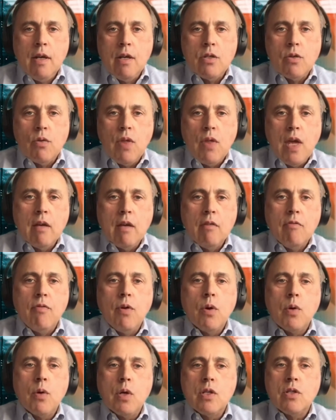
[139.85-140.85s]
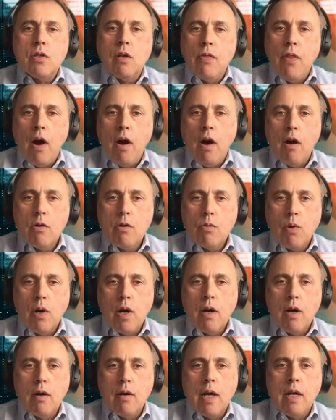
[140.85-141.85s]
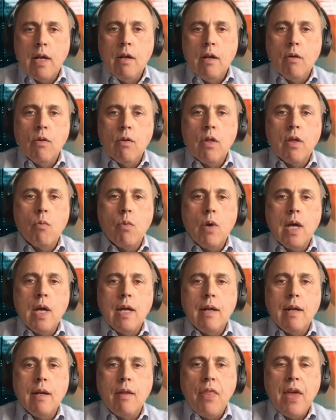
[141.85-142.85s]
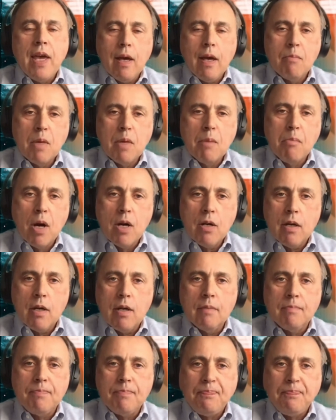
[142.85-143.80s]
so they can focus on the hardware and know that when they come to market,